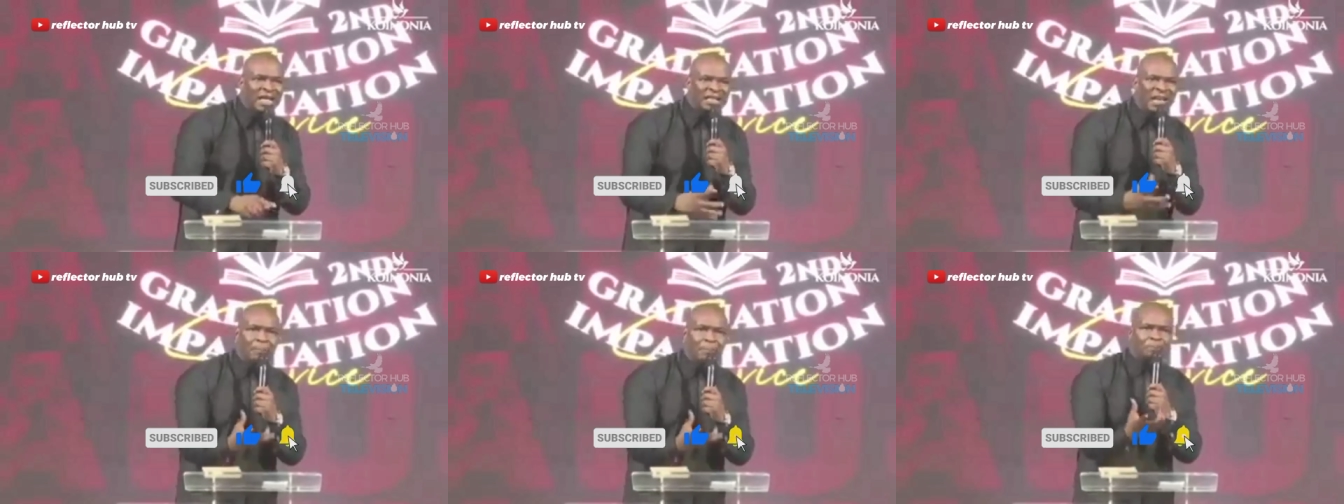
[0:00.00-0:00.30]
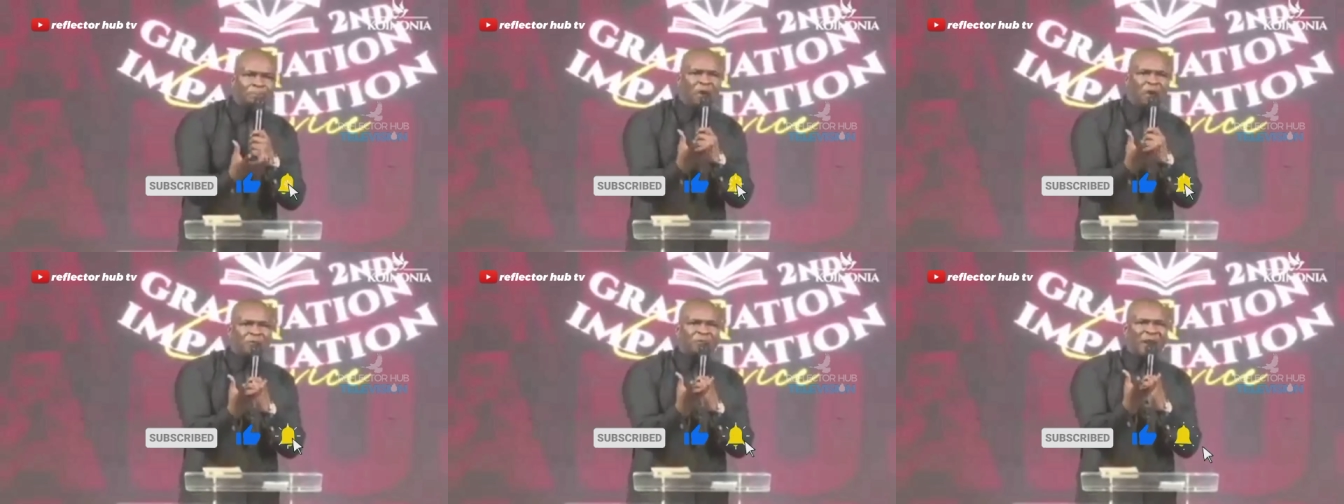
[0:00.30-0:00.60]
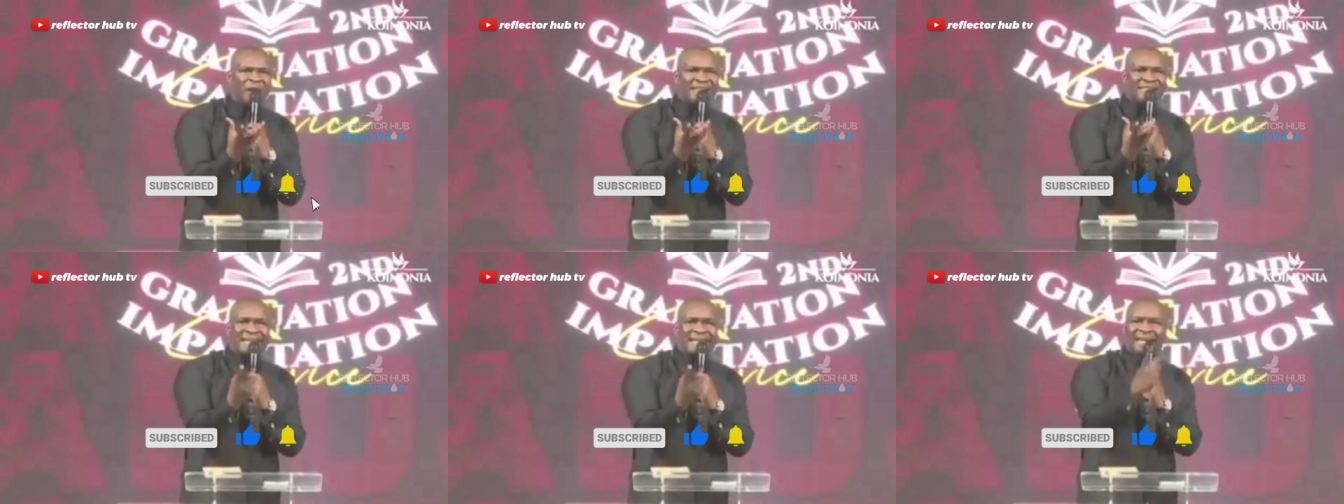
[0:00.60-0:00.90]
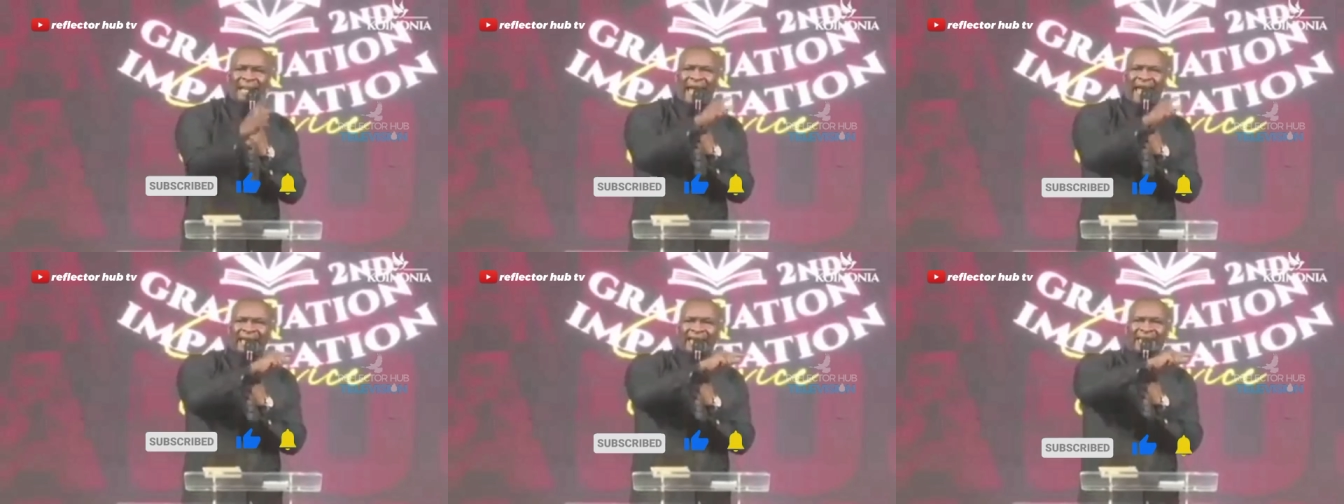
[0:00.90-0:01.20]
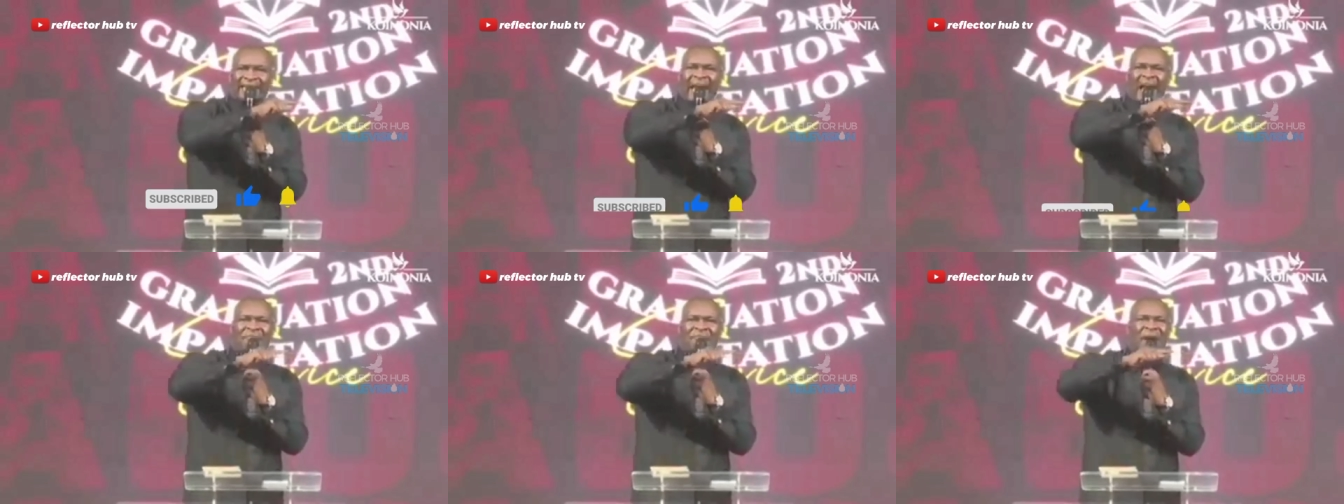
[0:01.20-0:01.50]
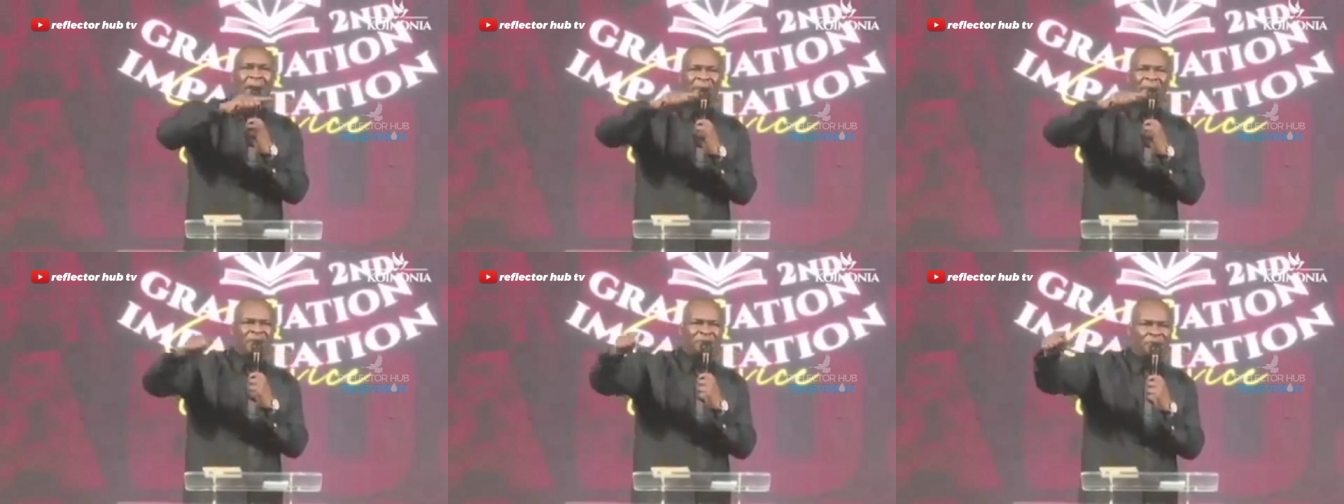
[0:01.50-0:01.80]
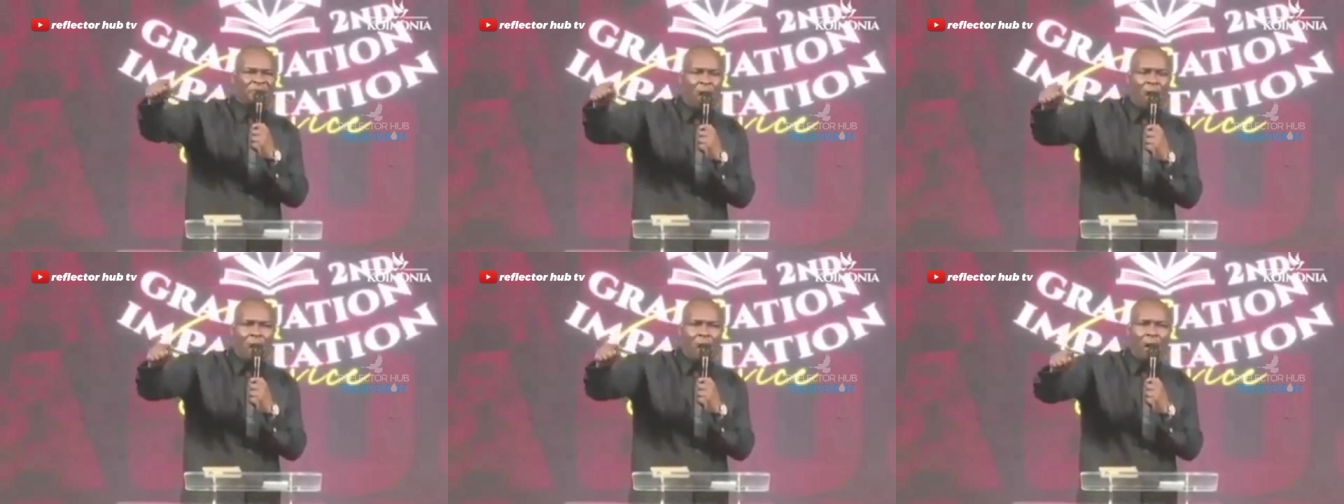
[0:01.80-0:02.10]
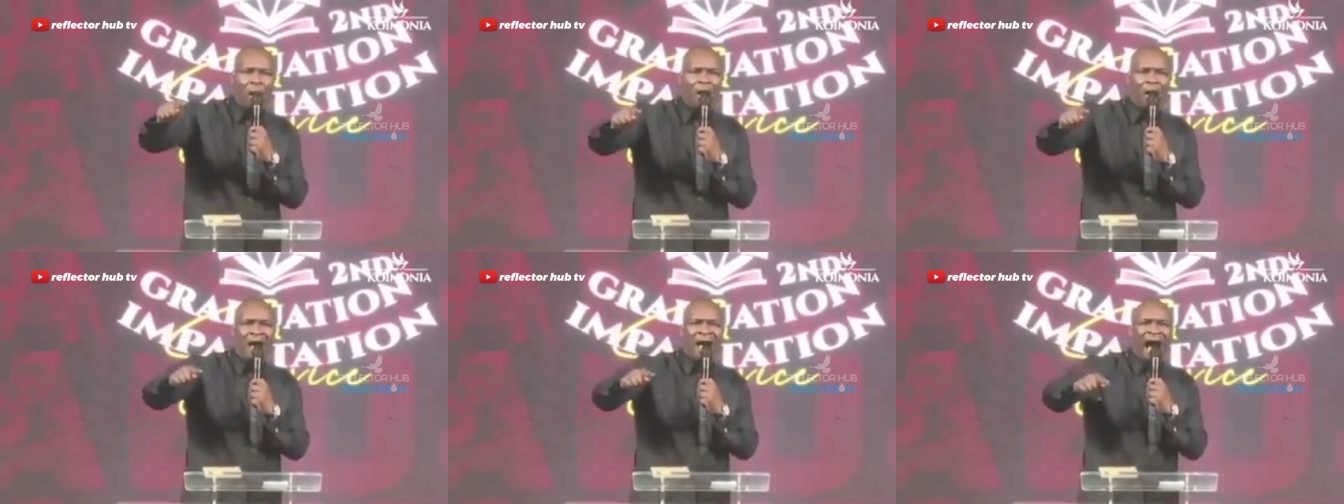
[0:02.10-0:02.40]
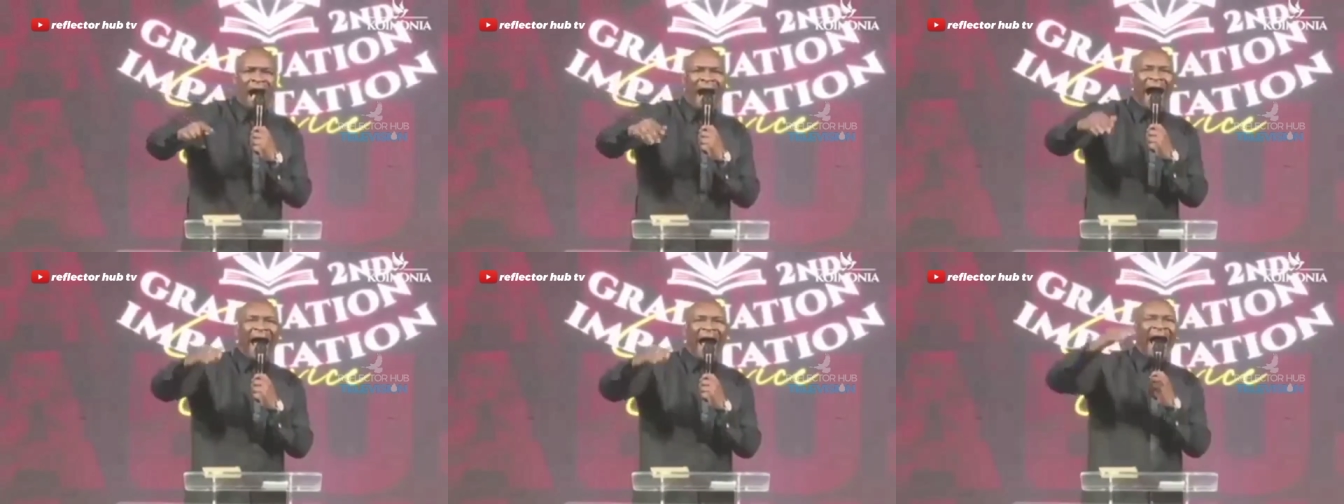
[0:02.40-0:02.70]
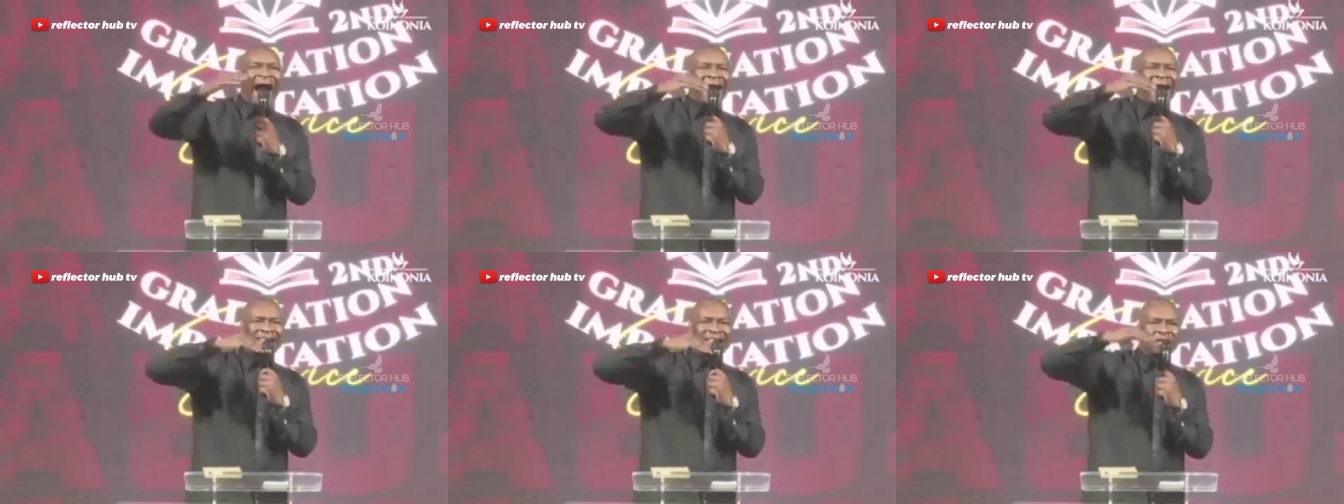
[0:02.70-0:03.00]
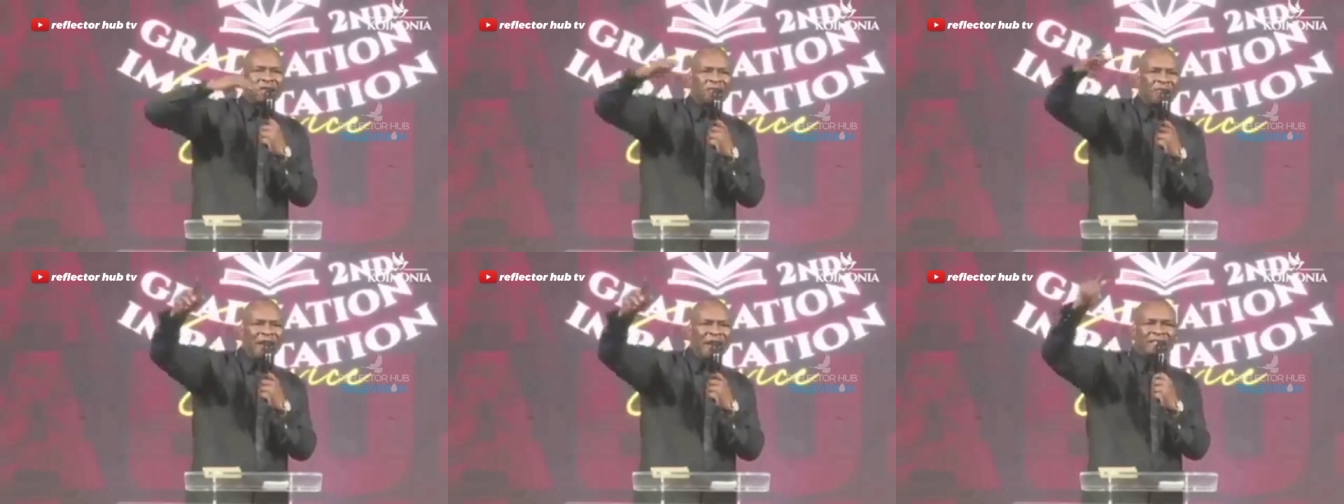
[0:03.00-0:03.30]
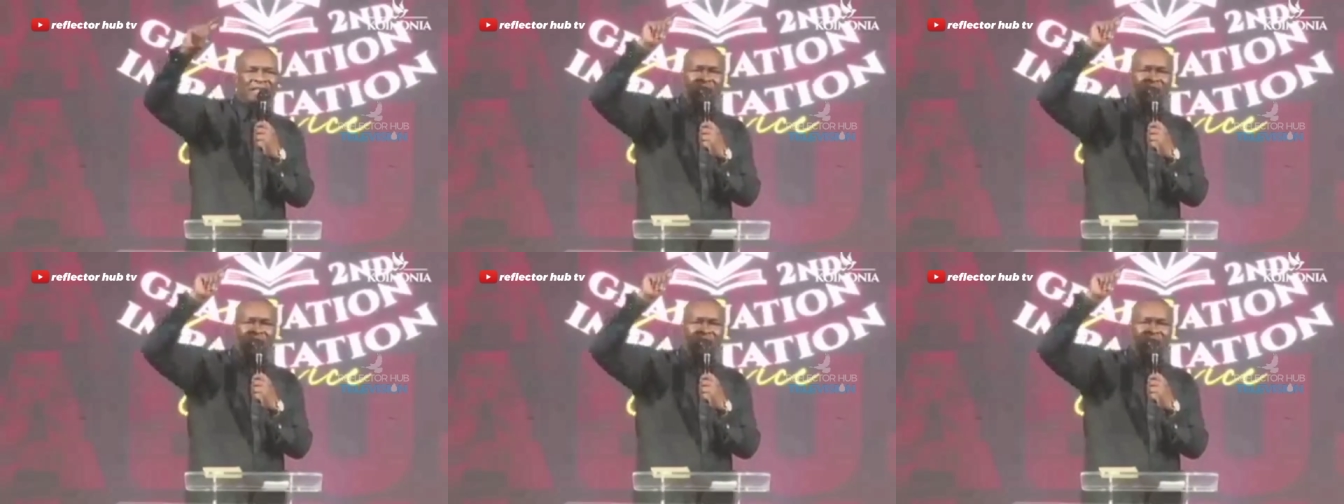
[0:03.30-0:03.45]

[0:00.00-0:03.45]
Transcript: the prophetic like never before I activate it